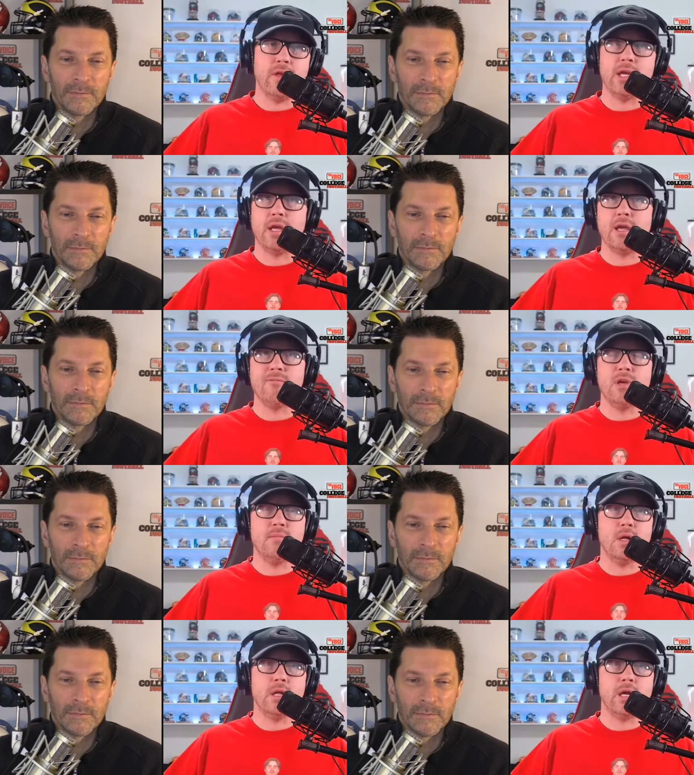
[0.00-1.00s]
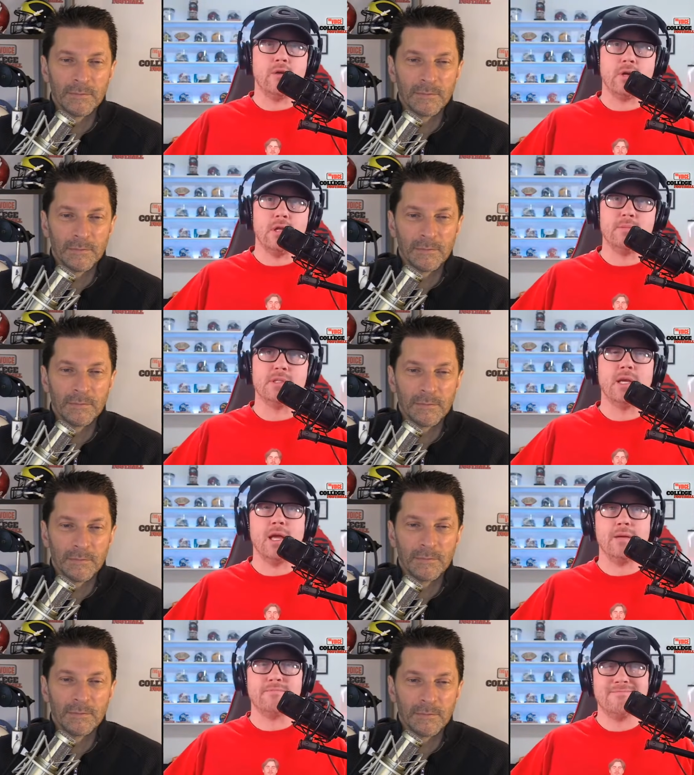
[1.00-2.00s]
Speaker 1: they can give me a mulligan on the Clemson
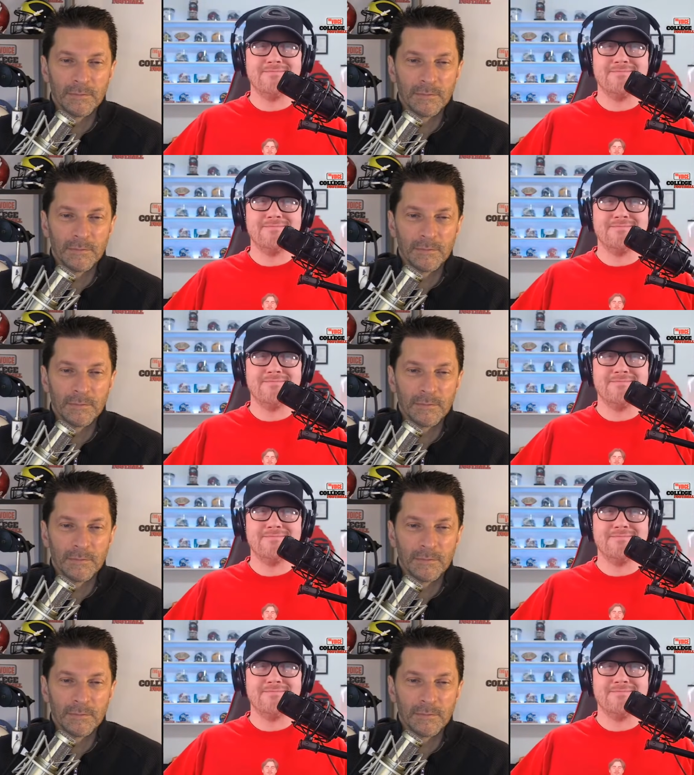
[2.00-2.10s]
game.